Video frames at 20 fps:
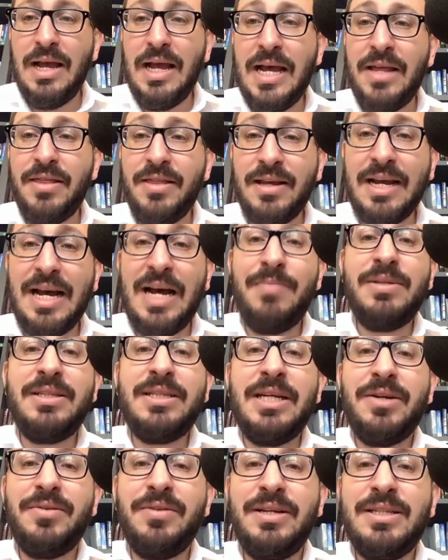And the
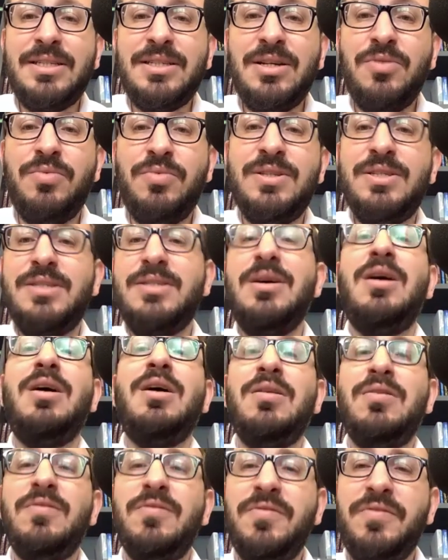commentaries
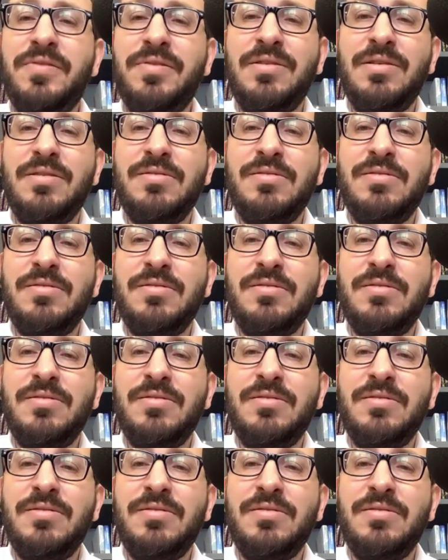resolve